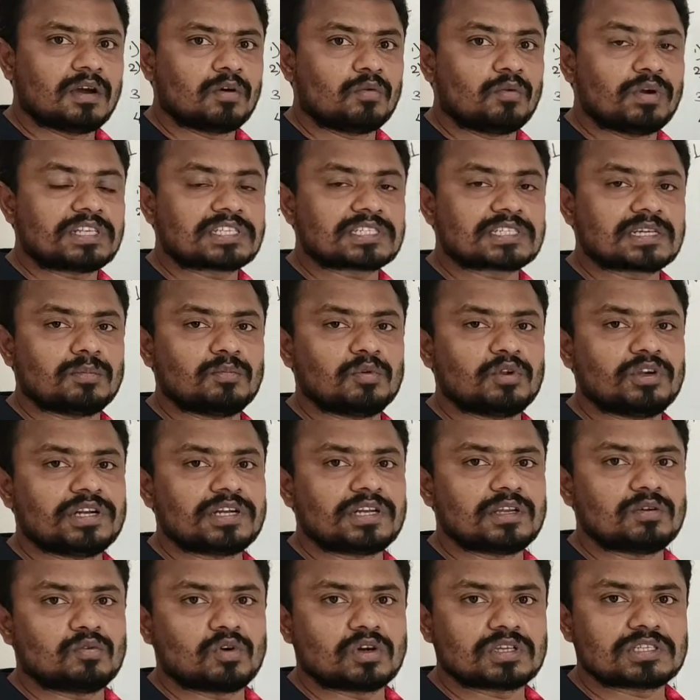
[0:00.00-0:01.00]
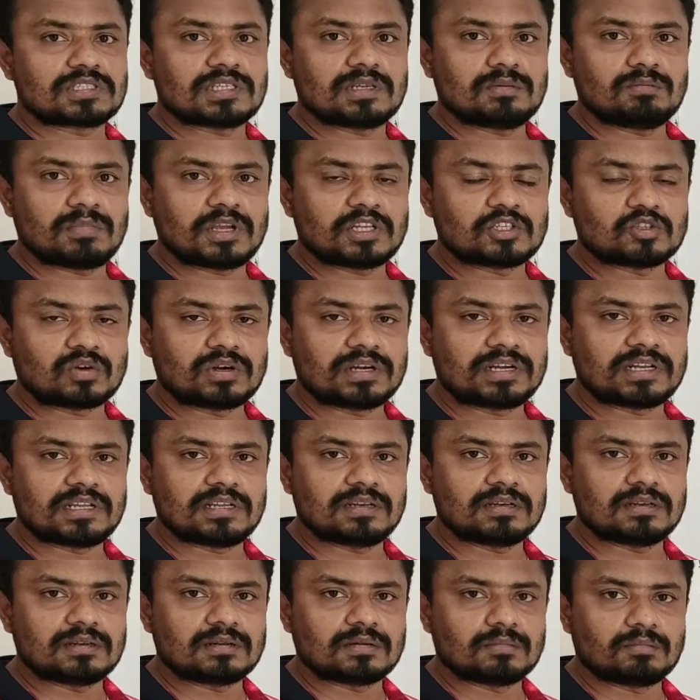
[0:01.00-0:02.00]
Which community was in
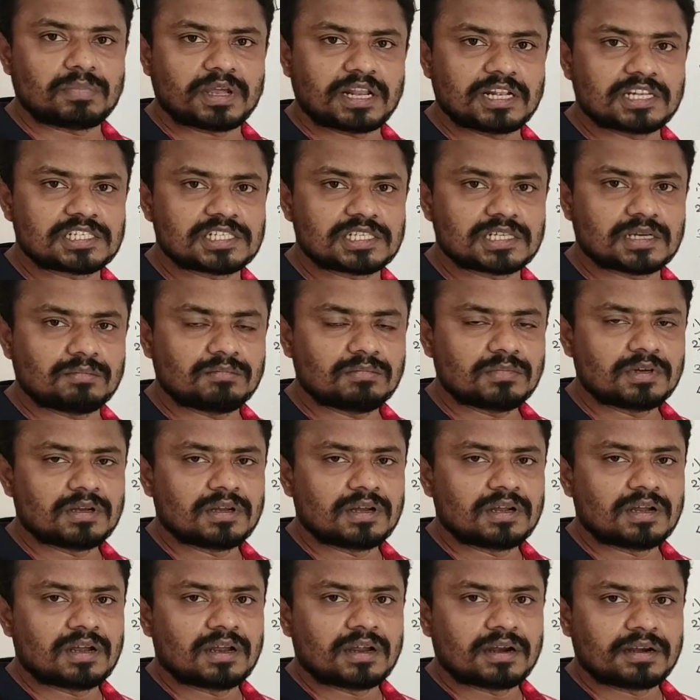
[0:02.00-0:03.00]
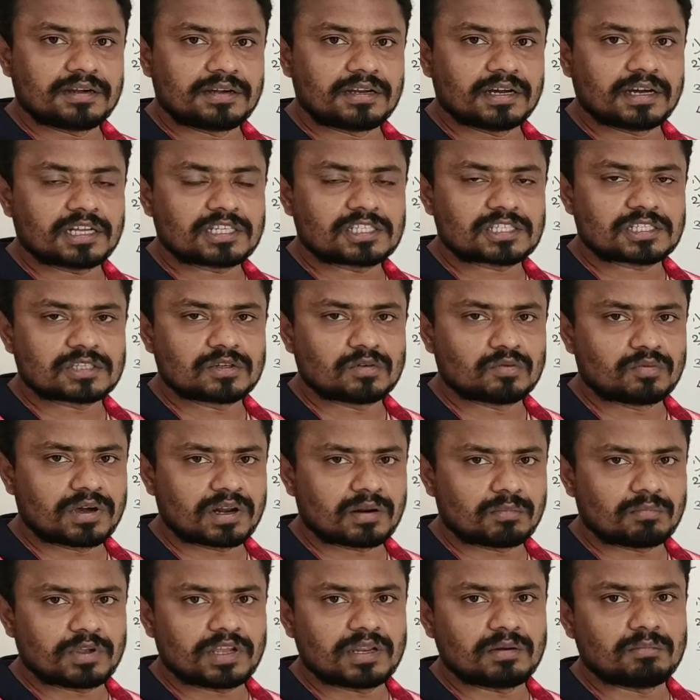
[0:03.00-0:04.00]
majority in Belgium? Dutch
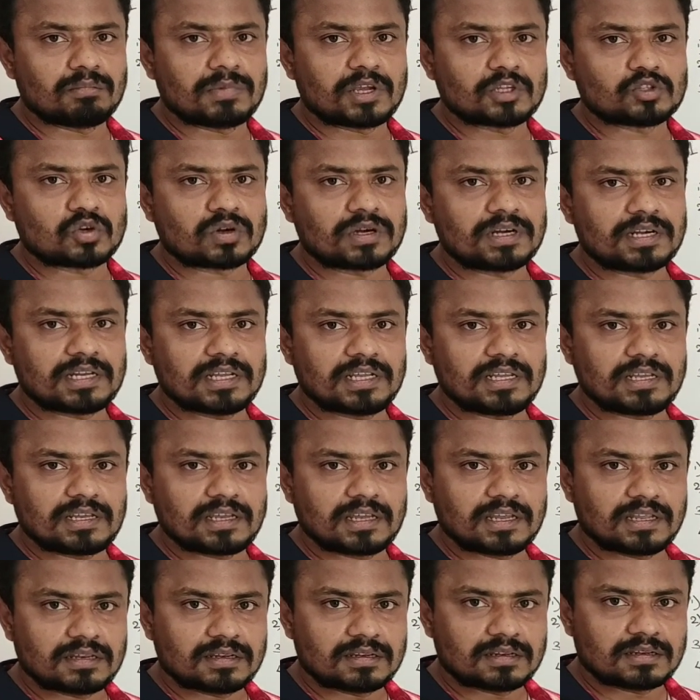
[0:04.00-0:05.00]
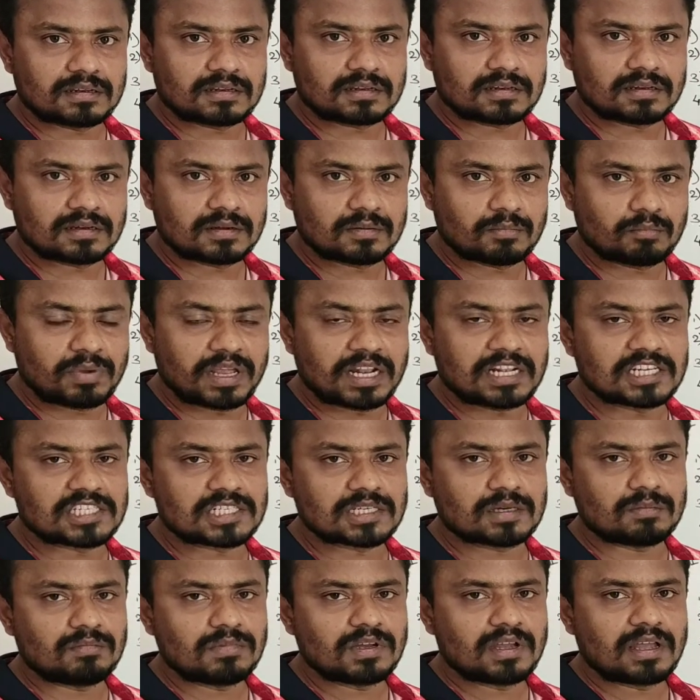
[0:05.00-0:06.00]
were in majority in
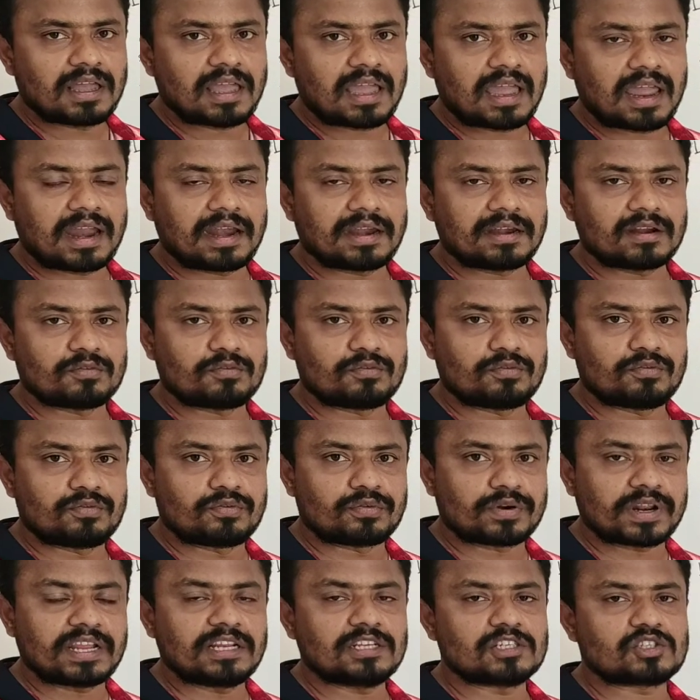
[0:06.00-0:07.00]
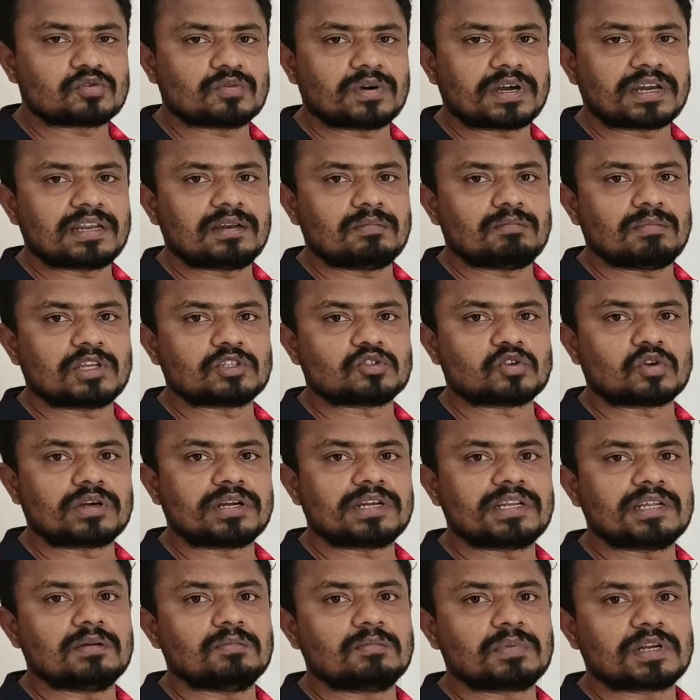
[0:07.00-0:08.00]
Belgium and French were in
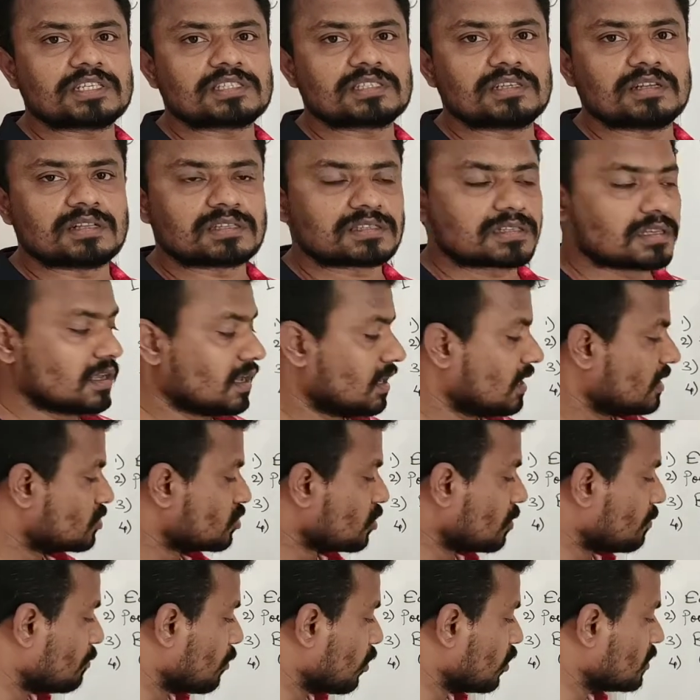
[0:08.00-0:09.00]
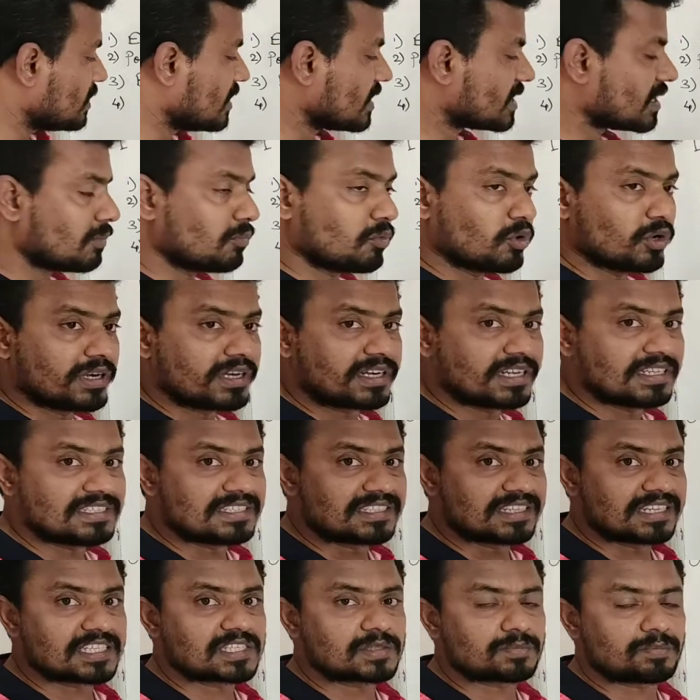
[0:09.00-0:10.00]
majority in Brussels. So both the
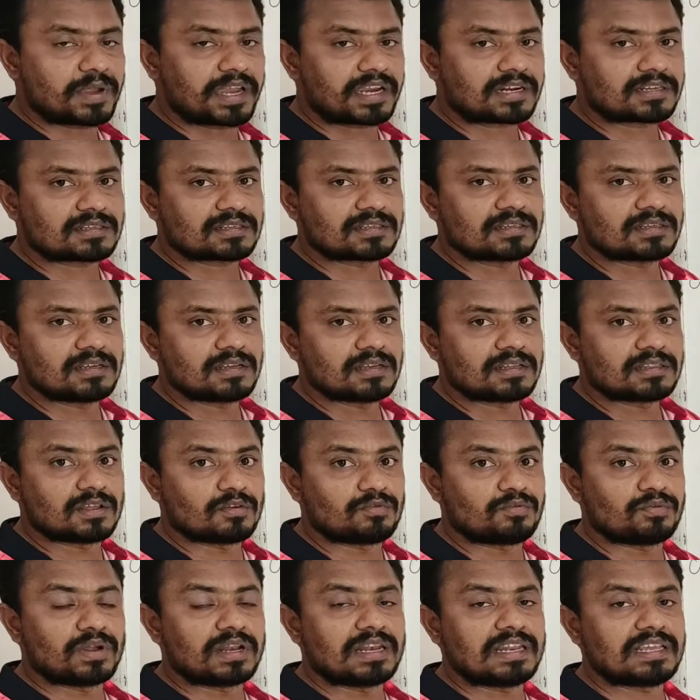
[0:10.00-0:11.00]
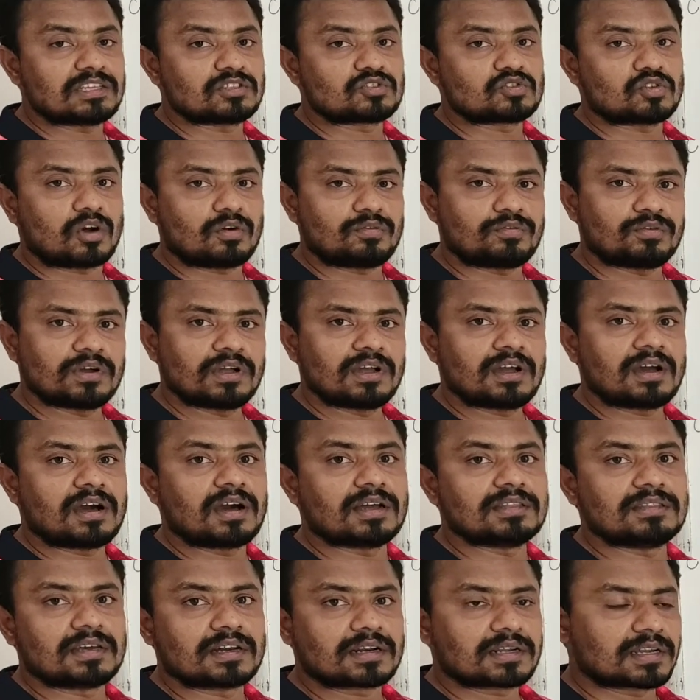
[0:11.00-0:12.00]
communities respect the feelings of
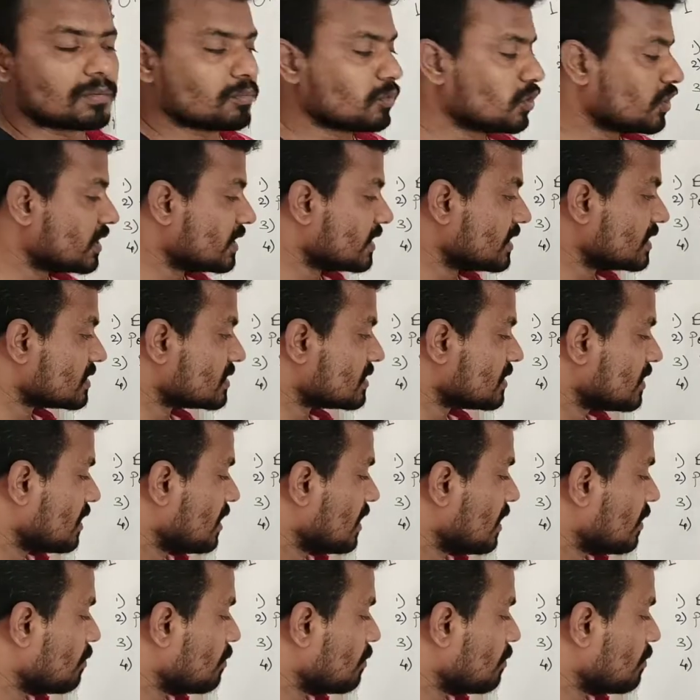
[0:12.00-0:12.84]
other communities.